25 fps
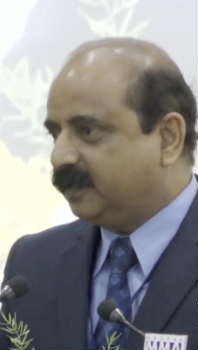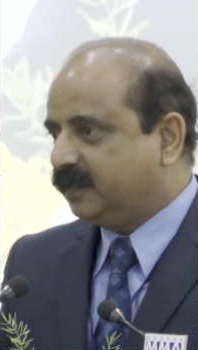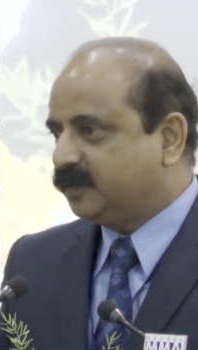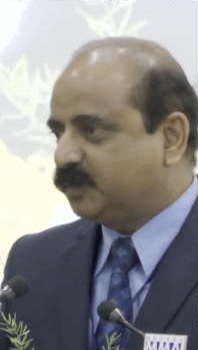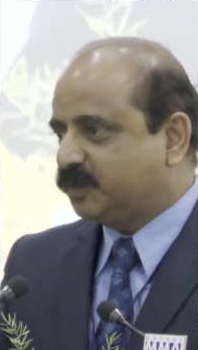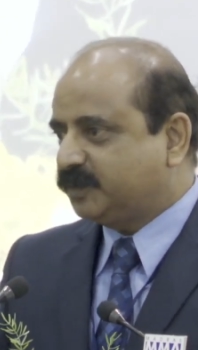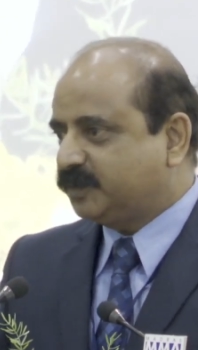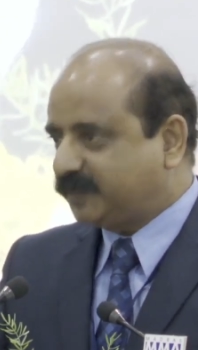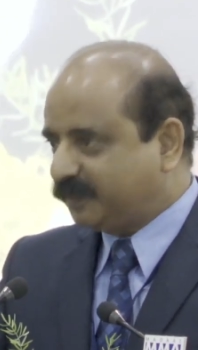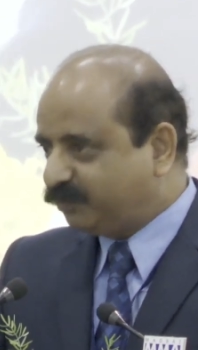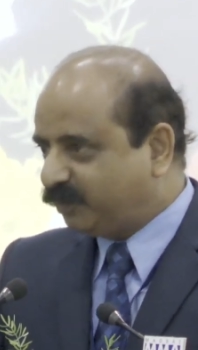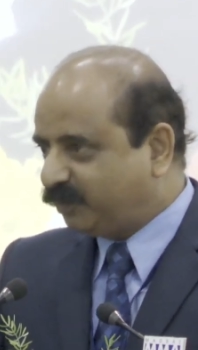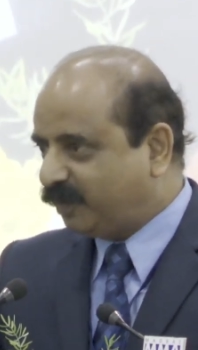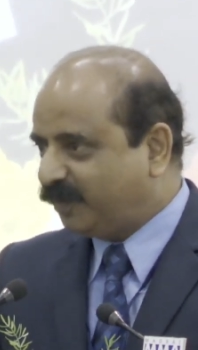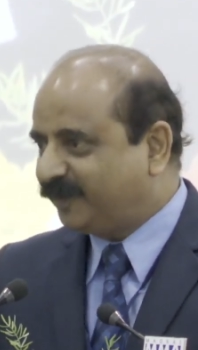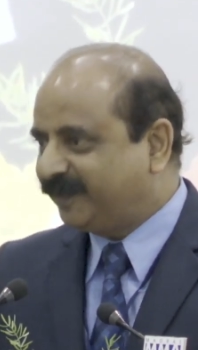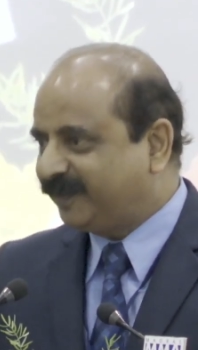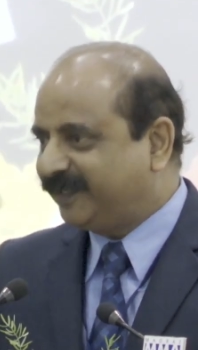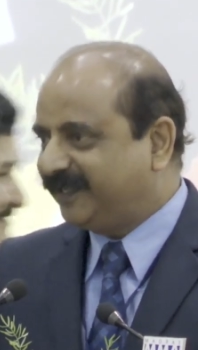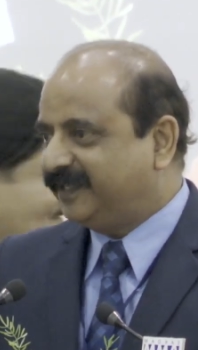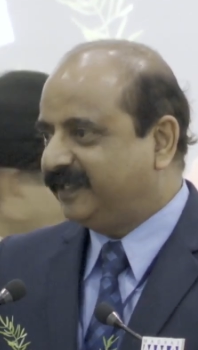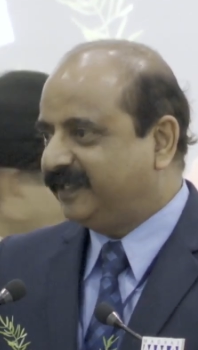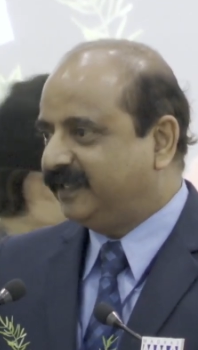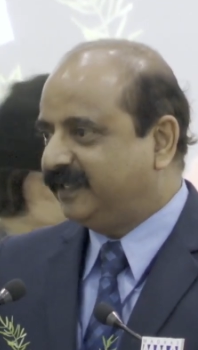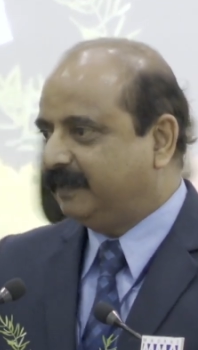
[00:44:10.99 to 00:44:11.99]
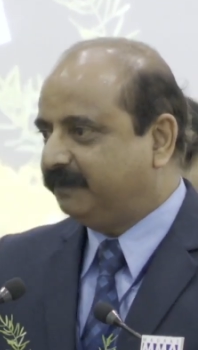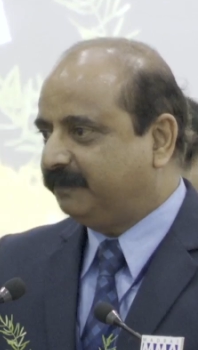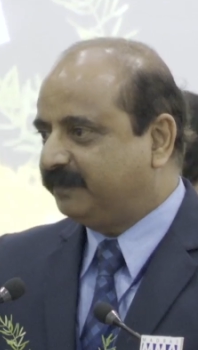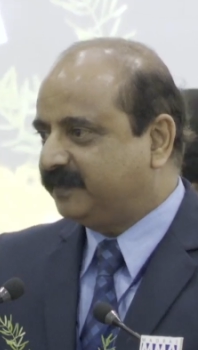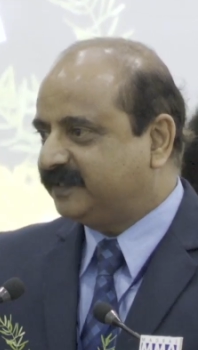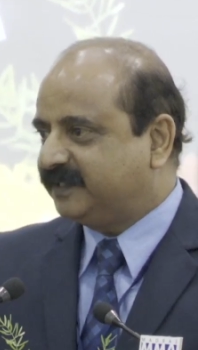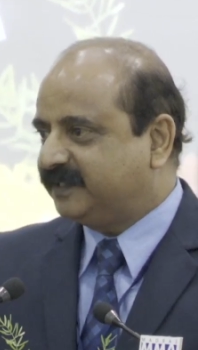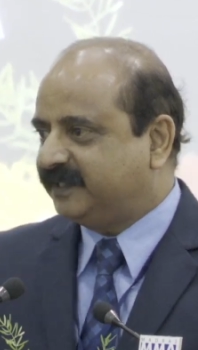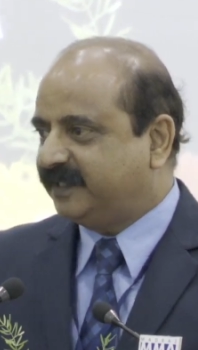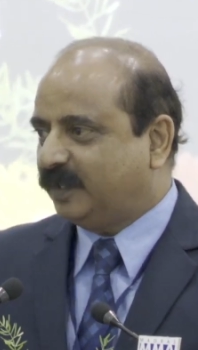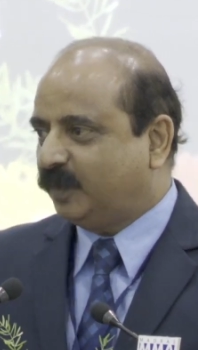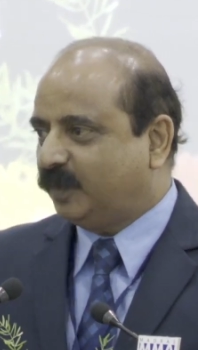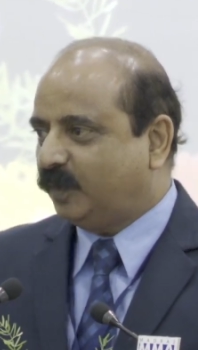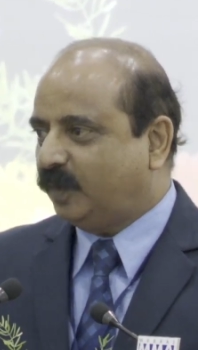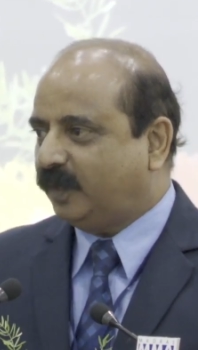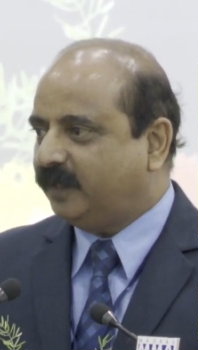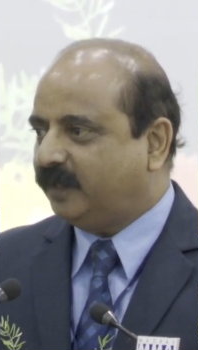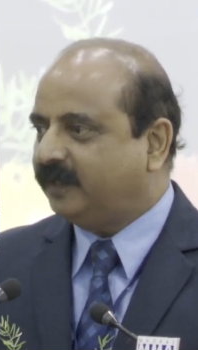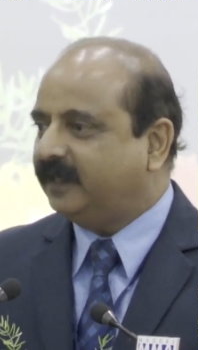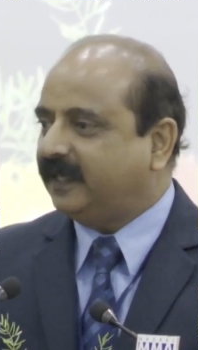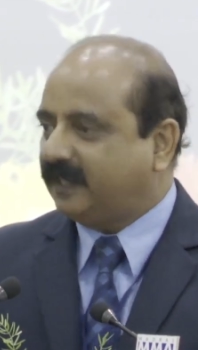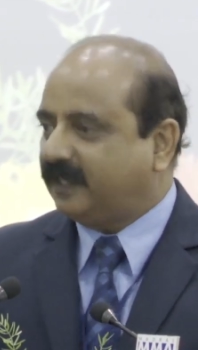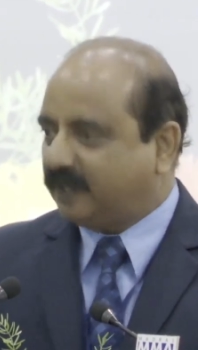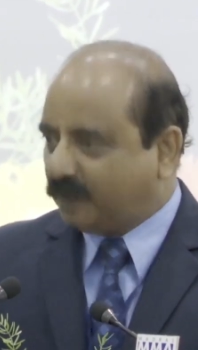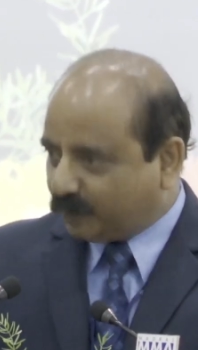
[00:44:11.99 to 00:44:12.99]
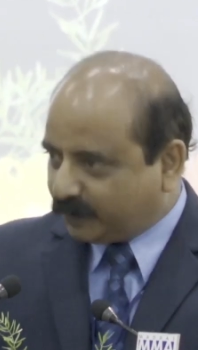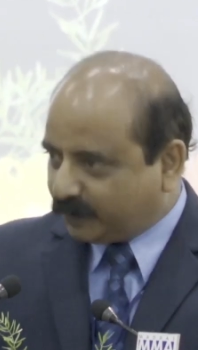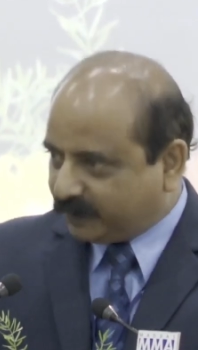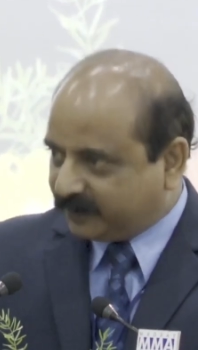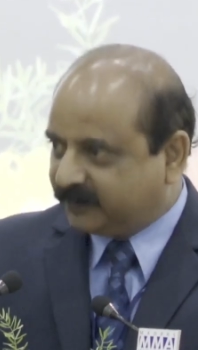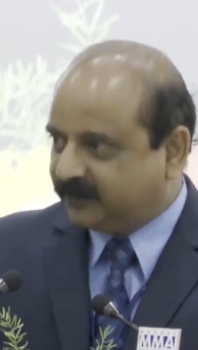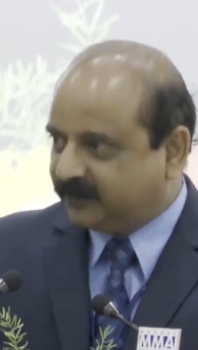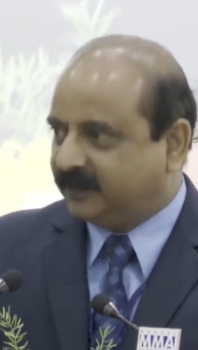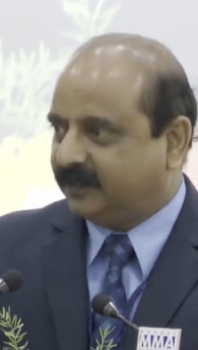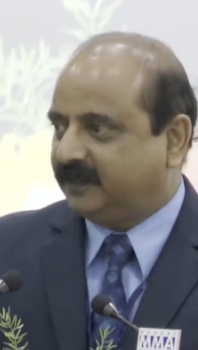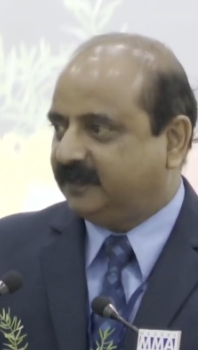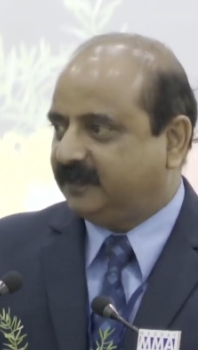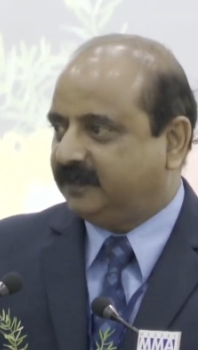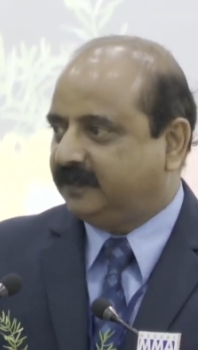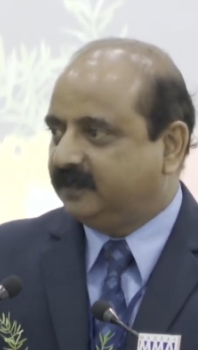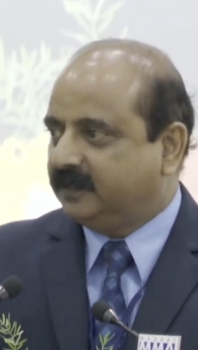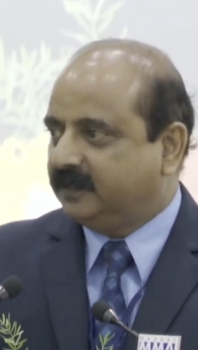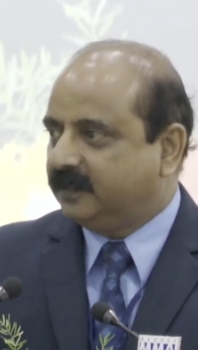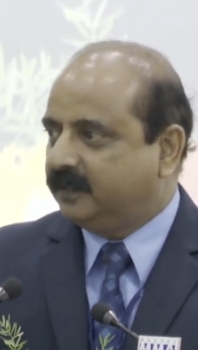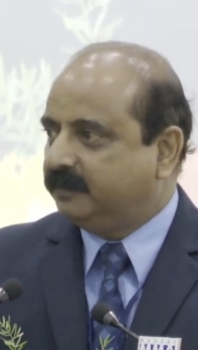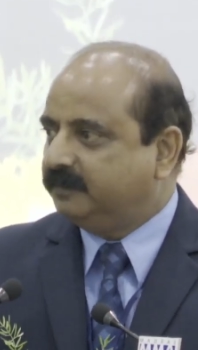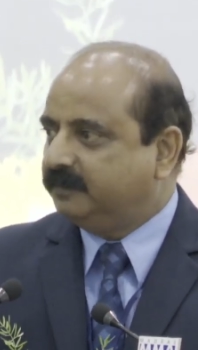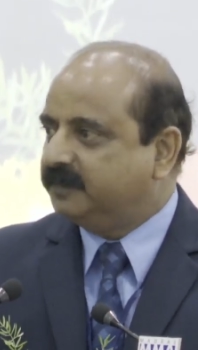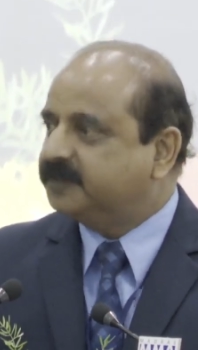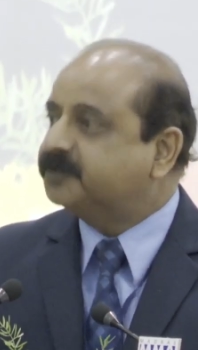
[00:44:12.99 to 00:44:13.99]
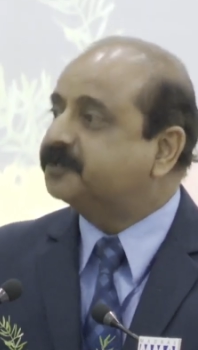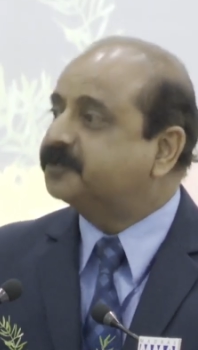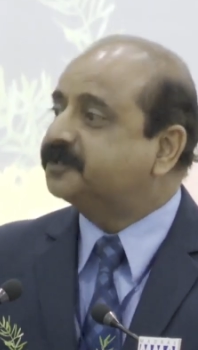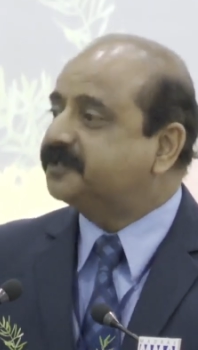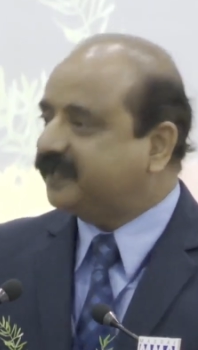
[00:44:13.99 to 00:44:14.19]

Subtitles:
to step forward and present the award along with Mr.